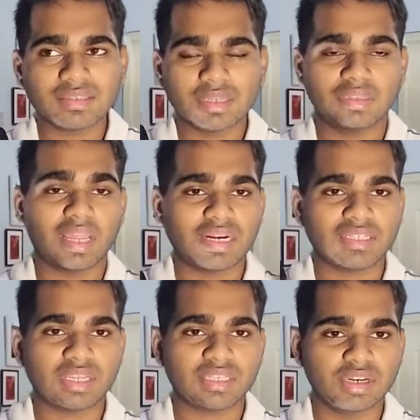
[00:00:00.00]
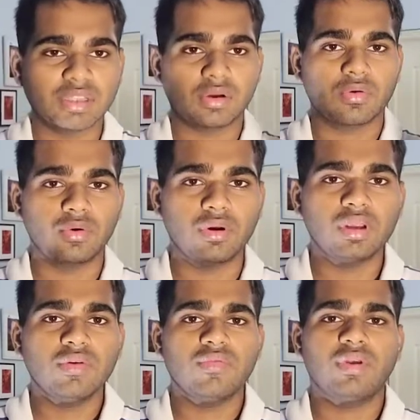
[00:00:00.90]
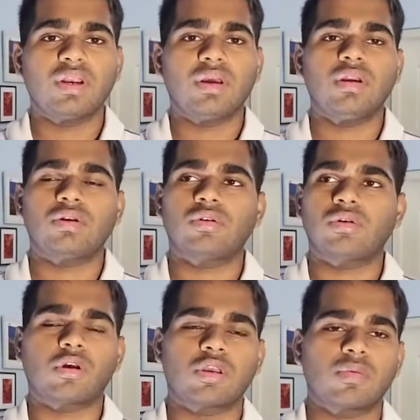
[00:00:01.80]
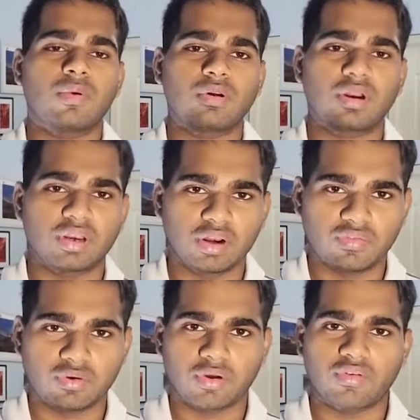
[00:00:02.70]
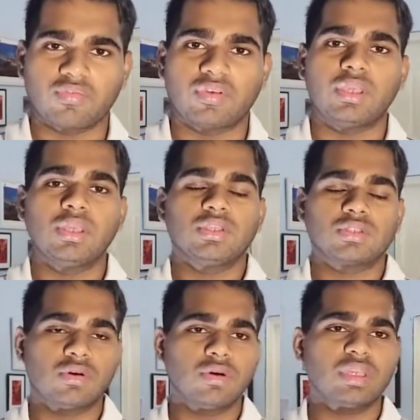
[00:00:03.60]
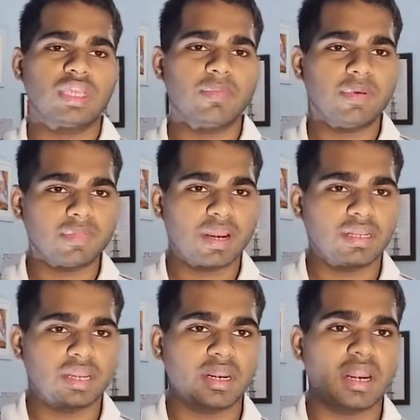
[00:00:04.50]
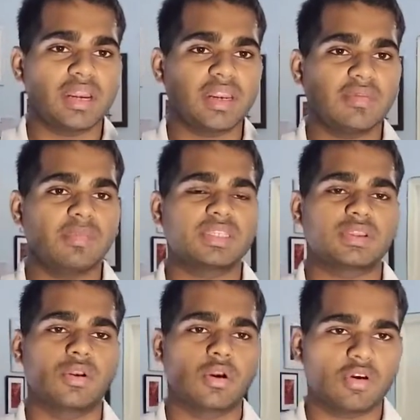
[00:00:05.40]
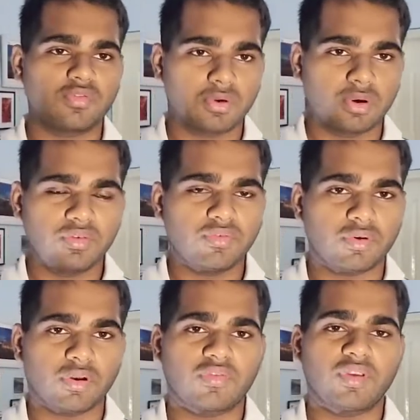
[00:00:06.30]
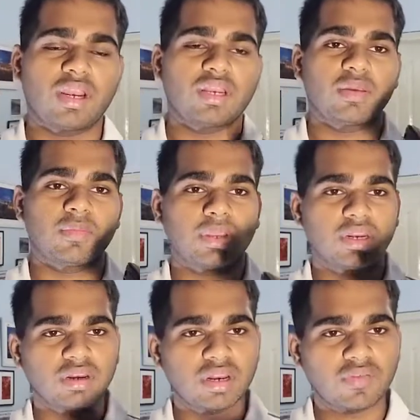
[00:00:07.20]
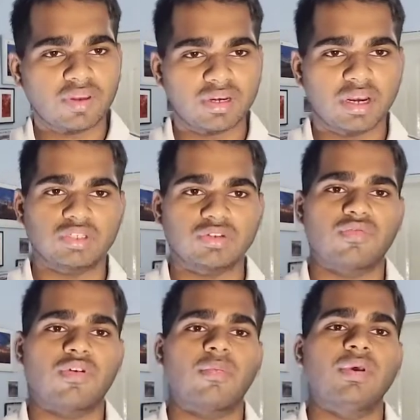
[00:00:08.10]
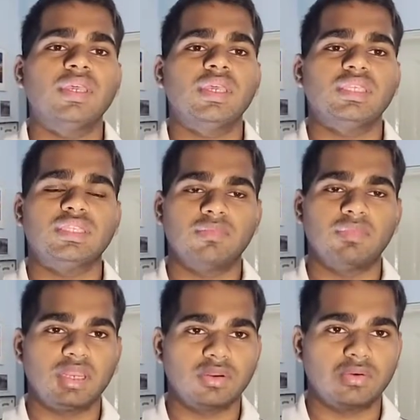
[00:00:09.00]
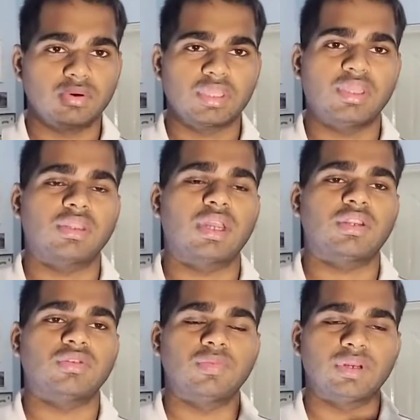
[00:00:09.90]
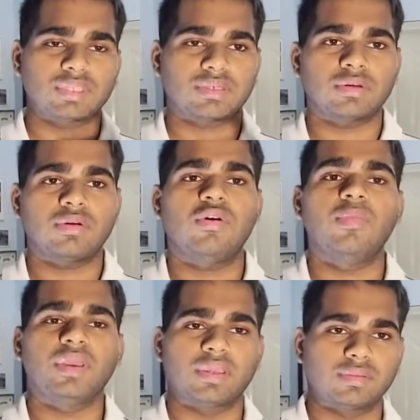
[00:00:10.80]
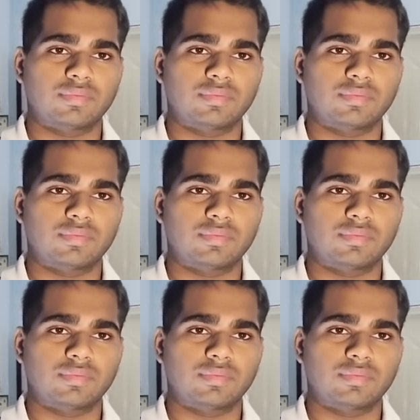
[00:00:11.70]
That's actually the core when talking about a real photography. So keep in mind that editing plays a lot of role in photography, and keeping it in a very natural form is the main core thing that you must obey.